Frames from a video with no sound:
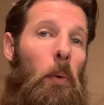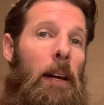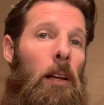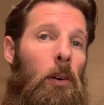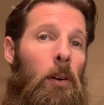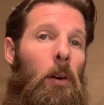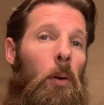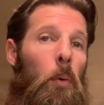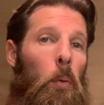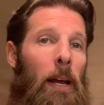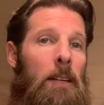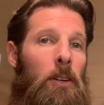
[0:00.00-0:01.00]
regular
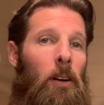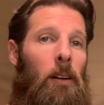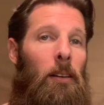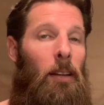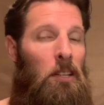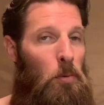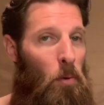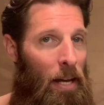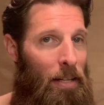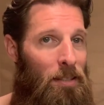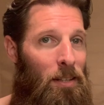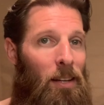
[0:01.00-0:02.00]
razor. That's
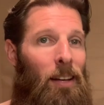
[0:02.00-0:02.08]
right.